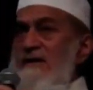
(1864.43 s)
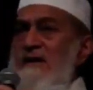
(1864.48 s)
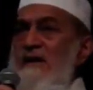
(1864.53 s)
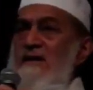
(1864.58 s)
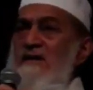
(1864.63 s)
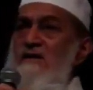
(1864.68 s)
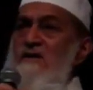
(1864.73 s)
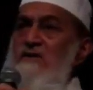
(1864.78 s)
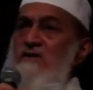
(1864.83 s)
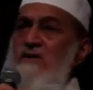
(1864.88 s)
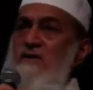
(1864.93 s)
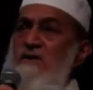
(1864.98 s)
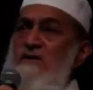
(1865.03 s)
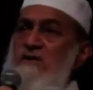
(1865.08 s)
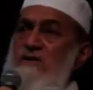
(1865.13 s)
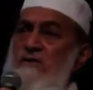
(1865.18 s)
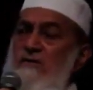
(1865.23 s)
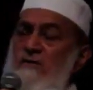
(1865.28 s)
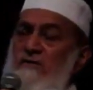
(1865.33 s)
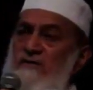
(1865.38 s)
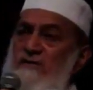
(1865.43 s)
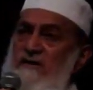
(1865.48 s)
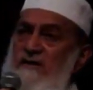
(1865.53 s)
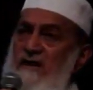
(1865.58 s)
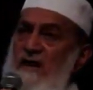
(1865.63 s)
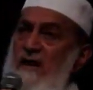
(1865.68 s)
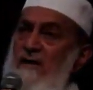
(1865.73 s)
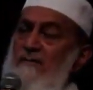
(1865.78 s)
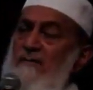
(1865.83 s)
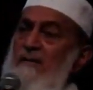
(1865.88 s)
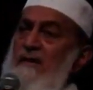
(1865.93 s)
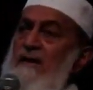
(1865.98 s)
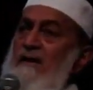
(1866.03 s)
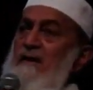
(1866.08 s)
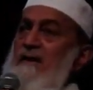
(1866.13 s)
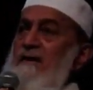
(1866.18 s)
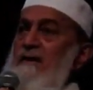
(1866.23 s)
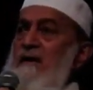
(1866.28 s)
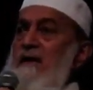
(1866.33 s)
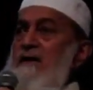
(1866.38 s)
That is teaching of Islam,
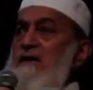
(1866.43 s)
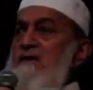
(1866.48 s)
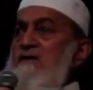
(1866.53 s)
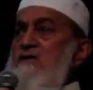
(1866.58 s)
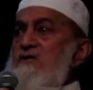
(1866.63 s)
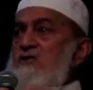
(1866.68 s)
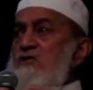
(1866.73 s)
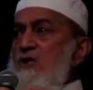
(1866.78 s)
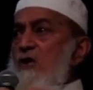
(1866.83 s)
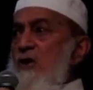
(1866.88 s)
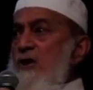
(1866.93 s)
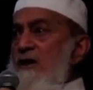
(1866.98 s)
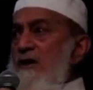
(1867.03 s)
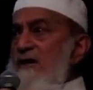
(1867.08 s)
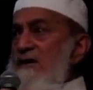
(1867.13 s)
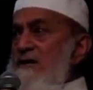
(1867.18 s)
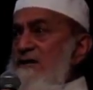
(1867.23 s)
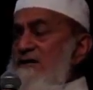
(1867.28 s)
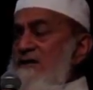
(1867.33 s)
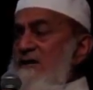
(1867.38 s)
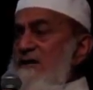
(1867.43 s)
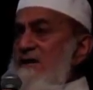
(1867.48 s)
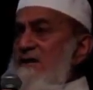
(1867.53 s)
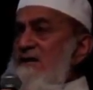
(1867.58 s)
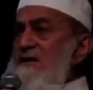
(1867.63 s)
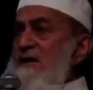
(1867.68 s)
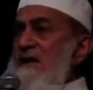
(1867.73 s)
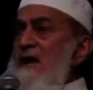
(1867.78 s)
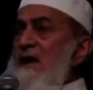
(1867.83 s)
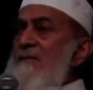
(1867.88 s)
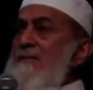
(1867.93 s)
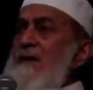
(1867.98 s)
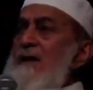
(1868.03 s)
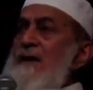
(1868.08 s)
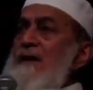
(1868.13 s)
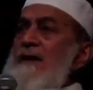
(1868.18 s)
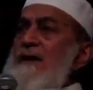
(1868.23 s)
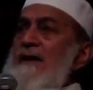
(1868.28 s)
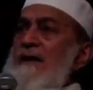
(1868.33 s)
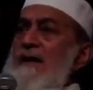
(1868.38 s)
that is tolerance in
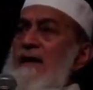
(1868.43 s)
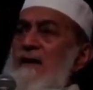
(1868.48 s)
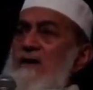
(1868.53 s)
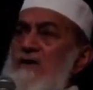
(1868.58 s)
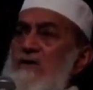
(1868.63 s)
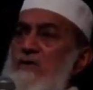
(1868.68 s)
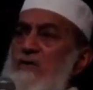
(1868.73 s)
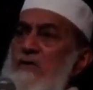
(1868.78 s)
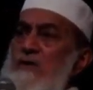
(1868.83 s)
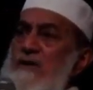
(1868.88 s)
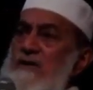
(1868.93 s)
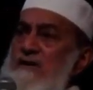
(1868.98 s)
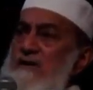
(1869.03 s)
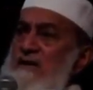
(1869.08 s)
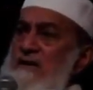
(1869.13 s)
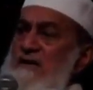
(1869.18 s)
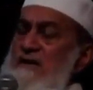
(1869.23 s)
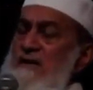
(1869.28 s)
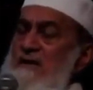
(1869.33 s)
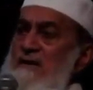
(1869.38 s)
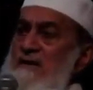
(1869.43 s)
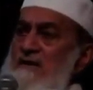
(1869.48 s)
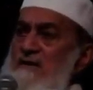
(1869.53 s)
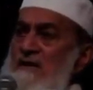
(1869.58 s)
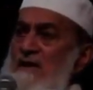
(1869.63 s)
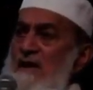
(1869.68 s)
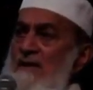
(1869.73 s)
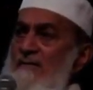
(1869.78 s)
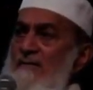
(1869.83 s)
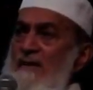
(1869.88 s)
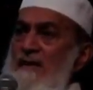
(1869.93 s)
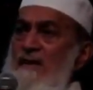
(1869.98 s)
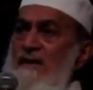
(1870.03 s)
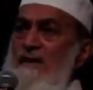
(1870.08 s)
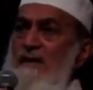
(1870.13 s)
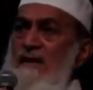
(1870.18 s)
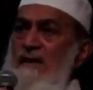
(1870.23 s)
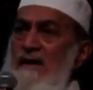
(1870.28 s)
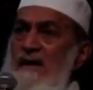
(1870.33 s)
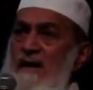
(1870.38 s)
Islam and unity in Islam.
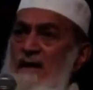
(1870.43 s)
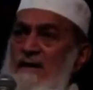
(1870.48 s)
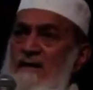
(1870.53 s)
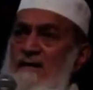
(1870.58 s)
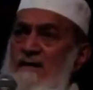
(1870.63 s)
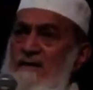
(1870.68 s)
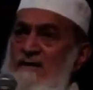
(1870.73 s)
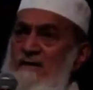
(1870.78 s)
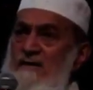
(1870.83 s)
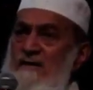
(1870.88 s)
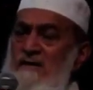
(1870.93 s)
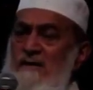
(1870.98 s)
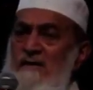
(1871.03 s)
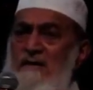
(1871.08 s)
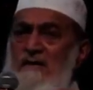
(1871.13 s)
And